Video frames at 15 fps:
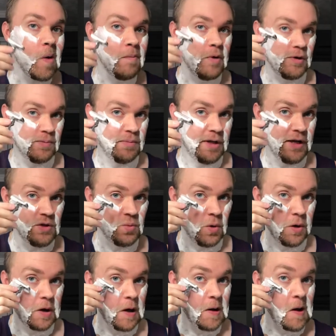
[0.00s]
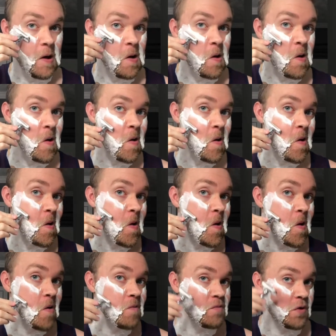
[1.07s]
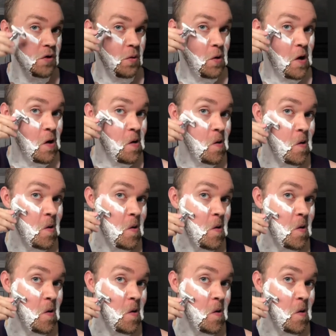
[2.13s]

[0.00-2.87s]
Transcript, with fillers: Most blades work in it pretty well.